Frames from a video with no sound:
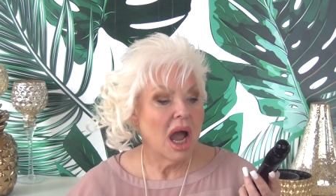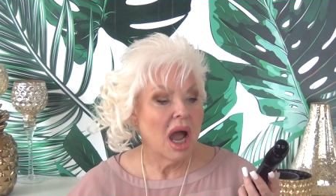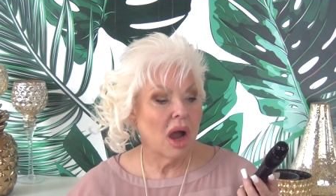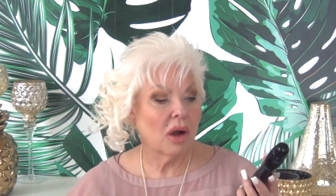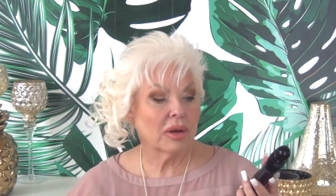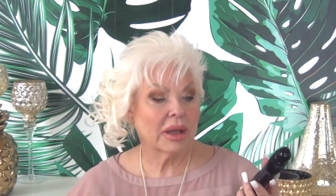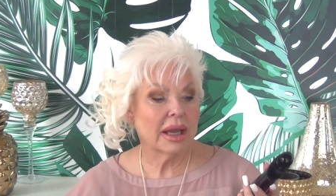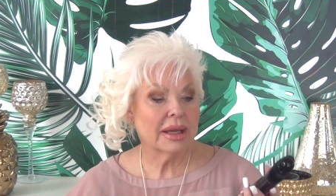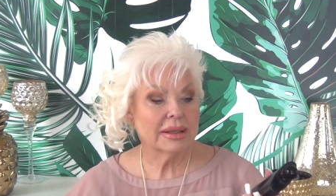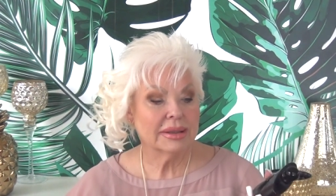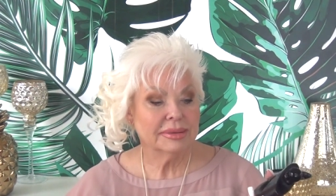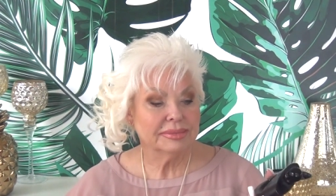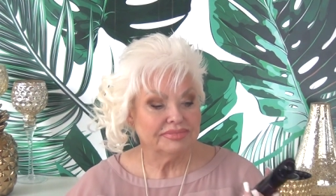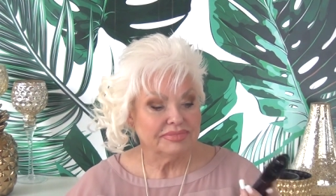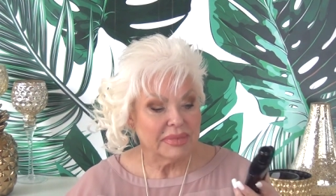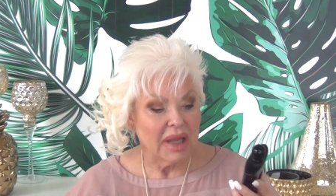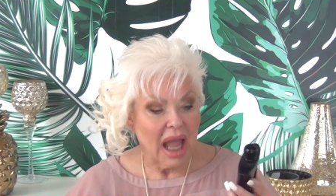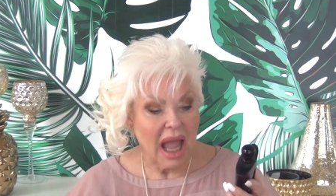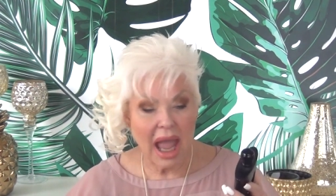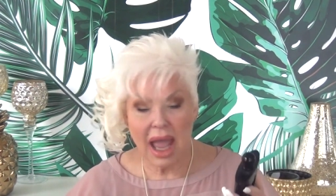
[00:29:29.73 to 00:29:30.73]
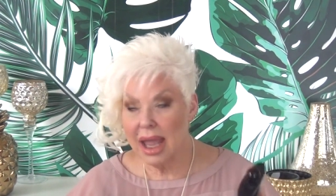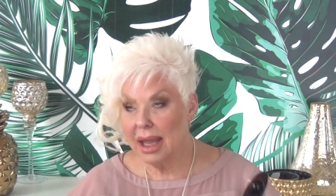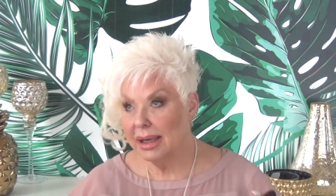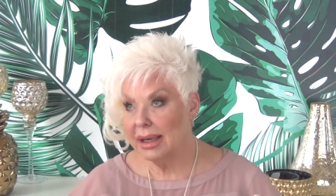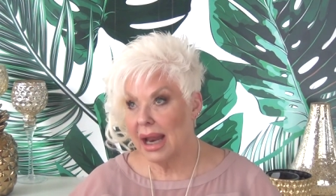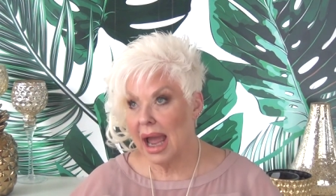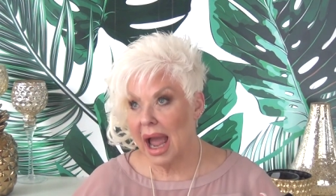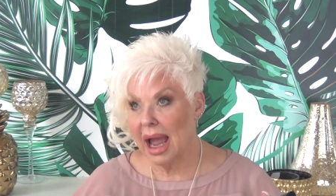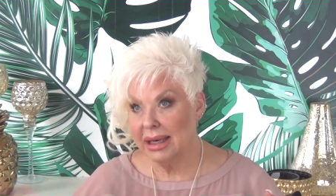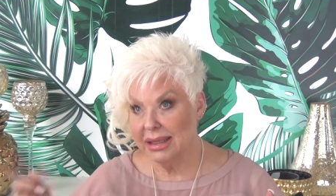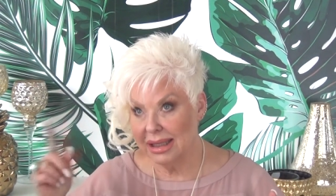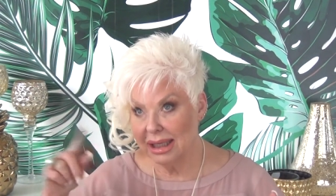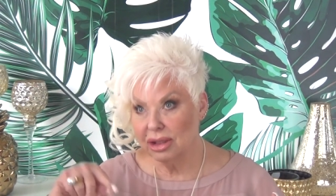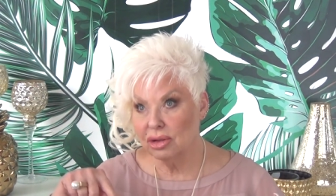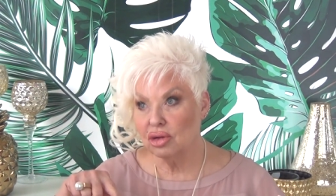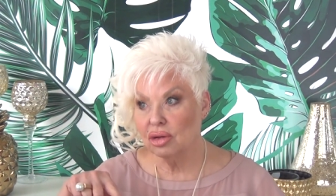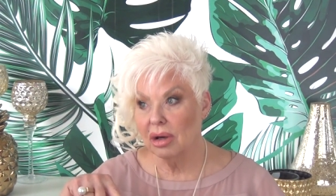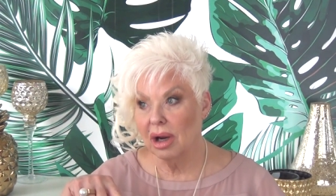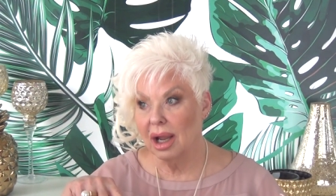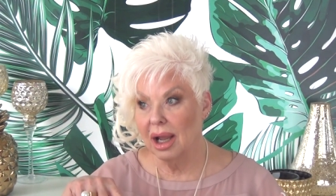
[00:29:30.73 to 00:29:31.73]
Okay. And I
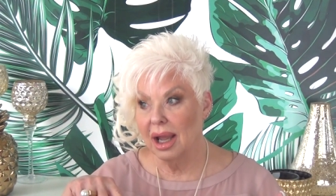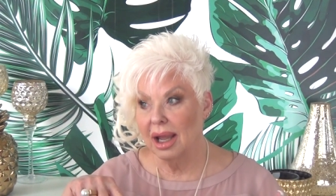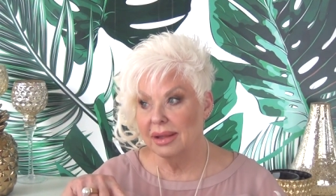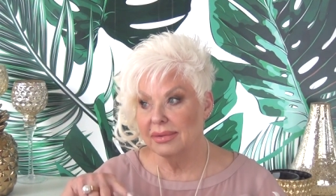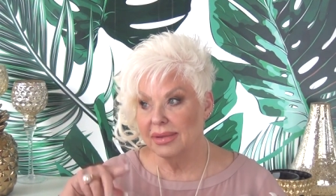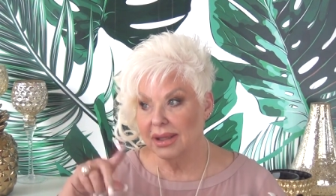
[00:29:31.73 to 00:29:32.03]
did try